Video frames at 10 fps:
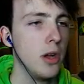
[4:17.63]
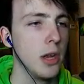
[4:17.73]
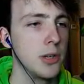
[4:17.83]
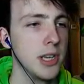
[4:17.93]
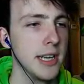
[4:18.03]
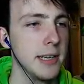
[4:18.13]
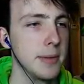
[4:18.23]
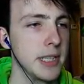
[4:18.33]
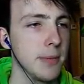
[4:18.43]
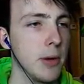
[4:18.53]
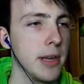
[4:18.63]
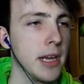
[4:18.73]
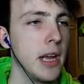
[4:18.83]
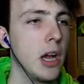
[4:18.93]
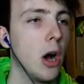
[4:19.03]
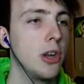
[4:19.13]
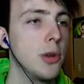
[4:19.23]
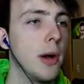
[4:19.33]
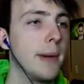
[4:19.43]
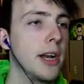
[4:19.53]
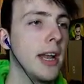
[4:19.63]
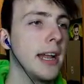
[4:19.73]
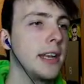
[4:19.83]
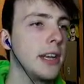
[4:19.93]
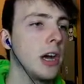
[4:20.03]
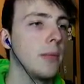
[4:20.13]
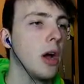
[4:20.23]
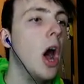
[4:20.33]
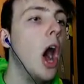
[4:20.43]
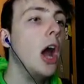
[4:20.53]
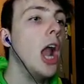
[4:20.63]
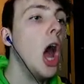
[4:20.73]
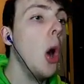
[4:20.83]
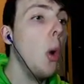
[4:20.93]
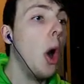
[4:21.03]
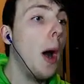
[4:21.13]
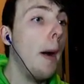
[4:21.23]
Oh, she'll end up exploding. Oh, do, am I going to land? No, I'm not. No!